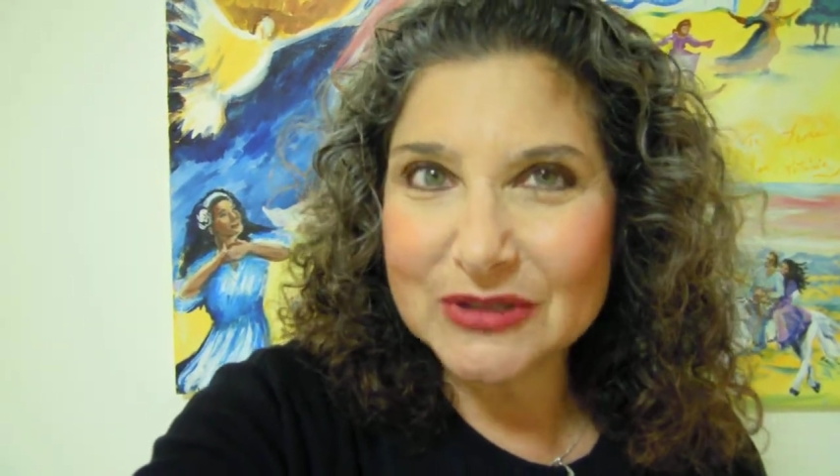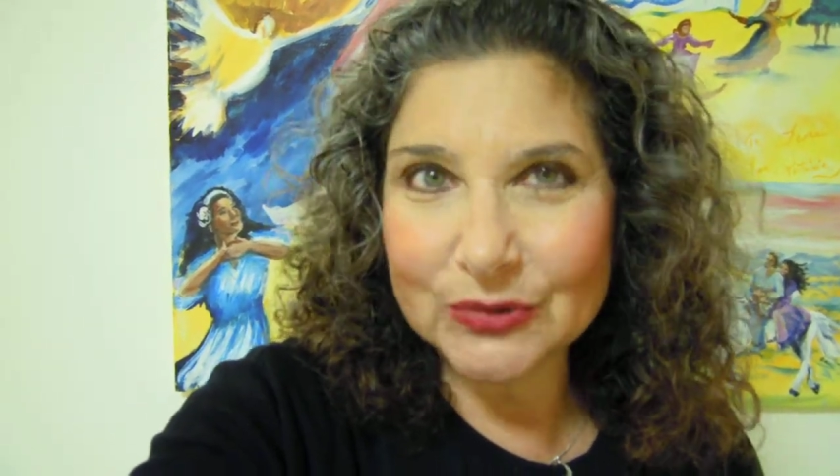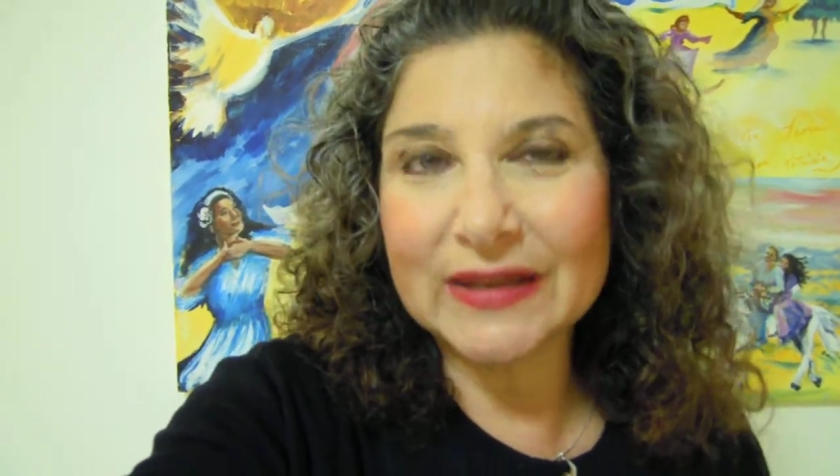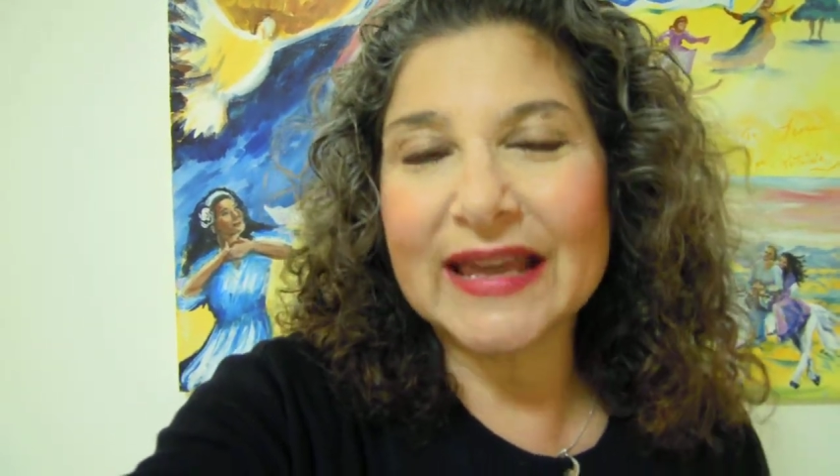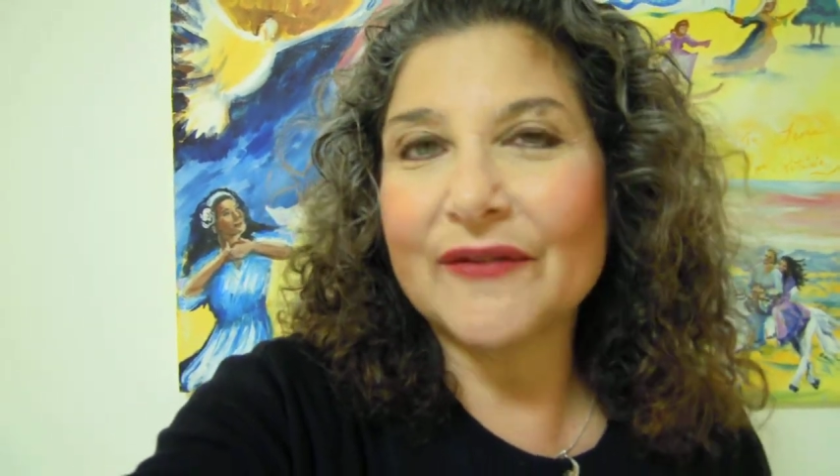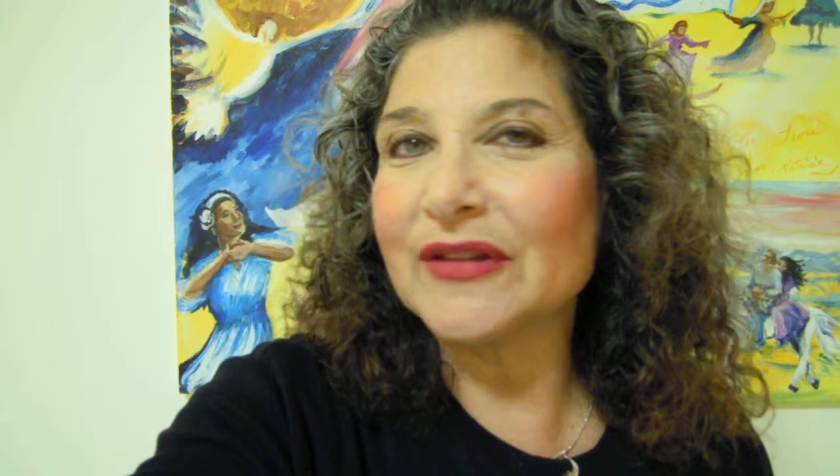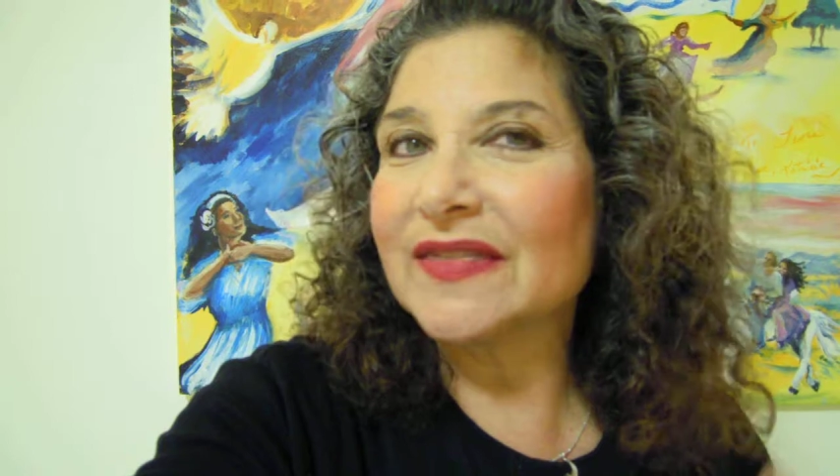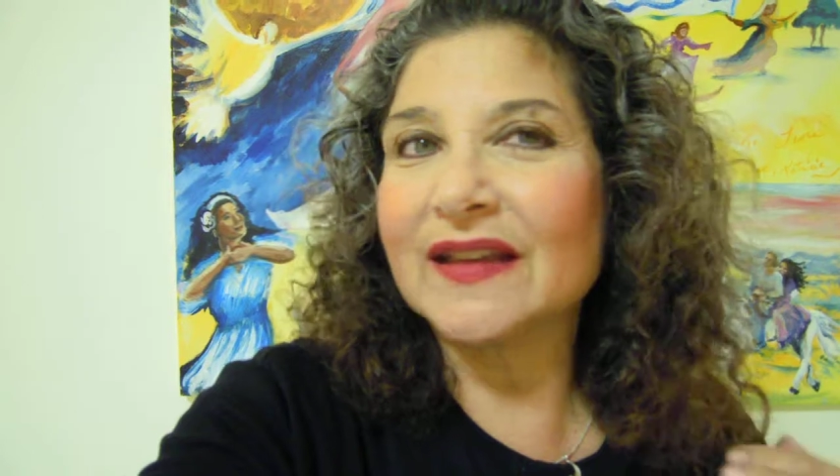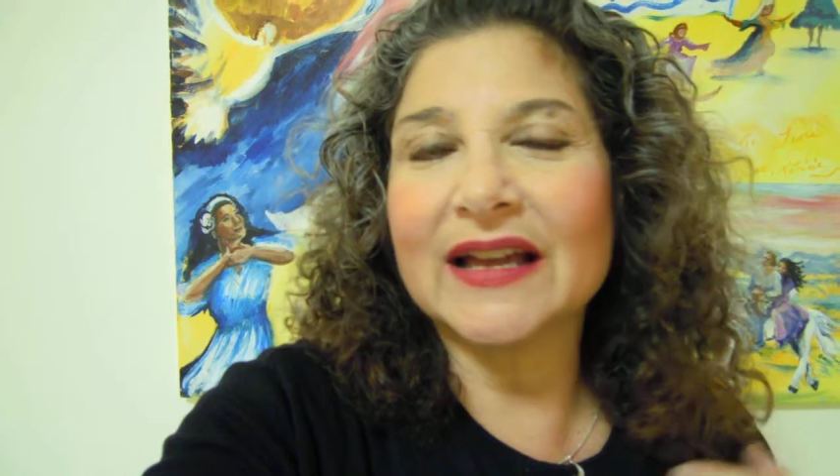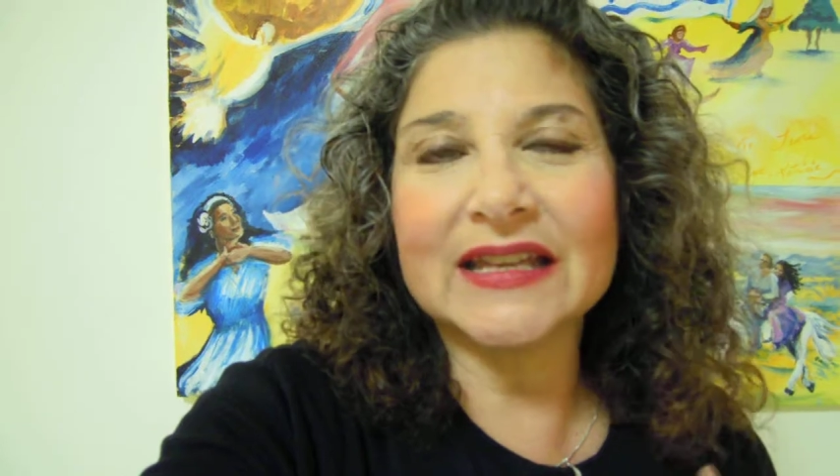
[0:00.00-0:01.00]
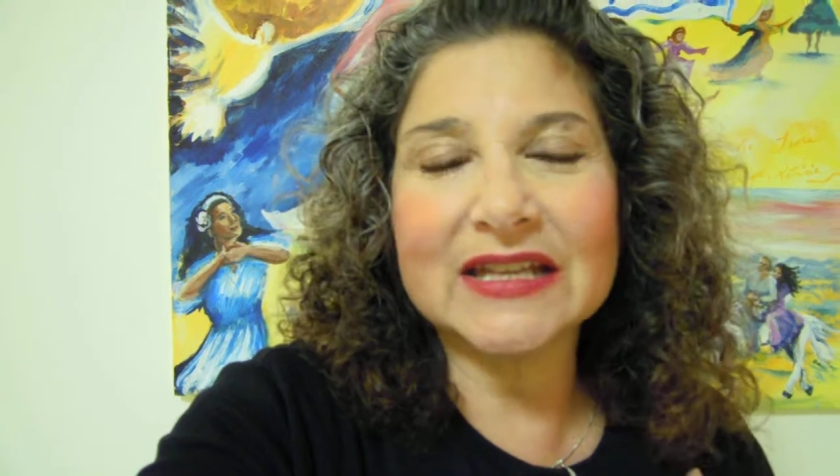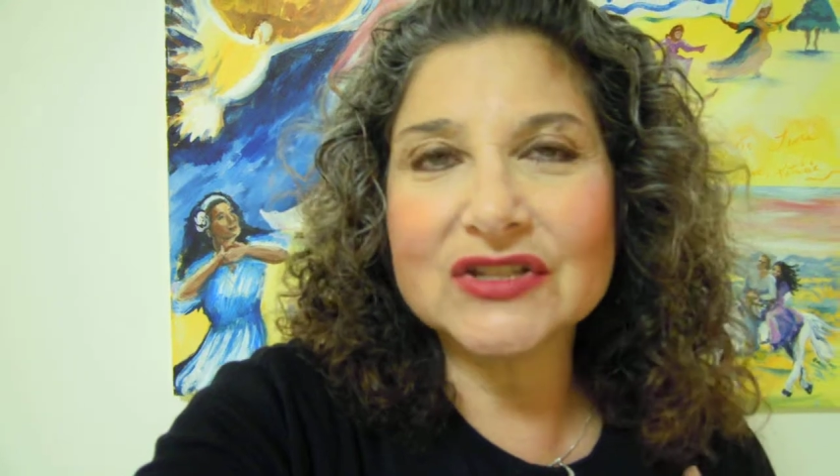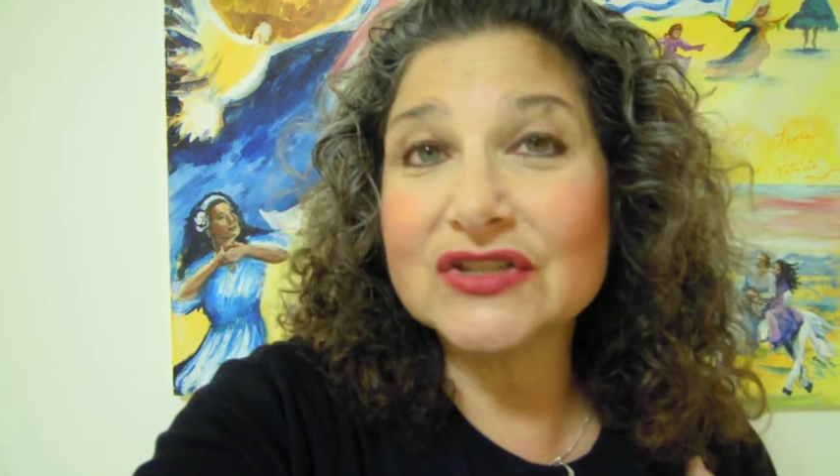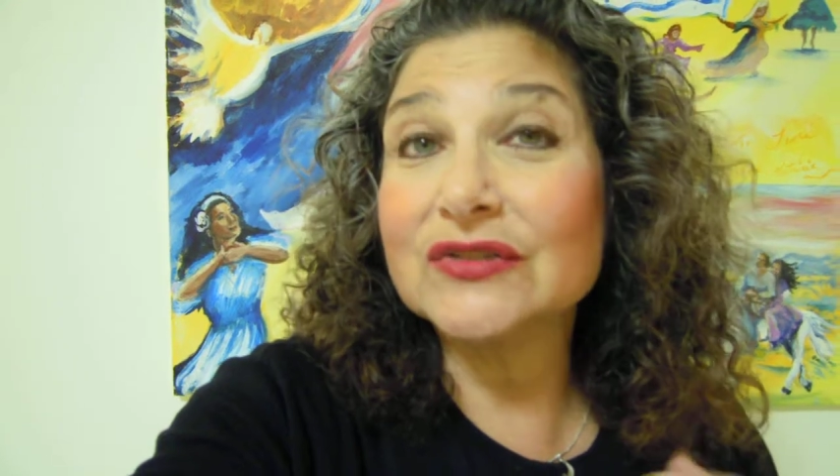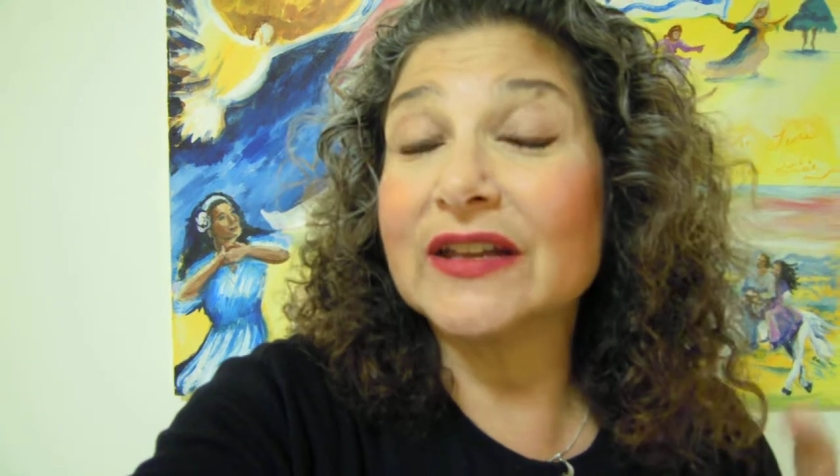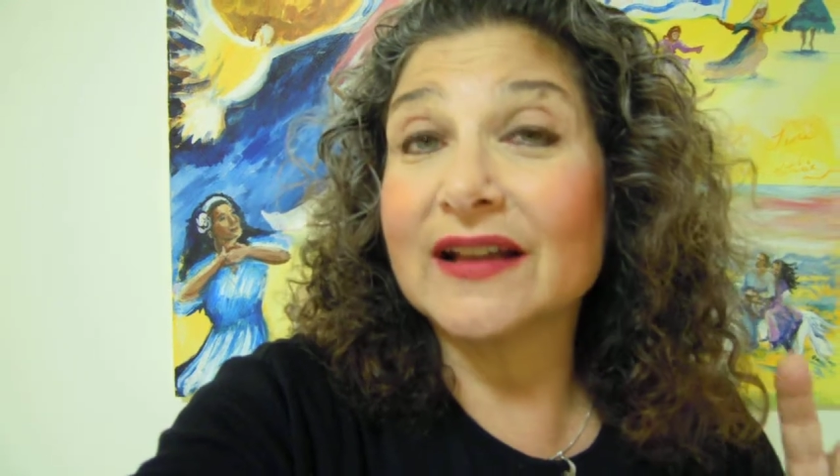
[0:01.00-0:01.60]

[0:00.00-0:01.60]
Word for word: doing everything I need to do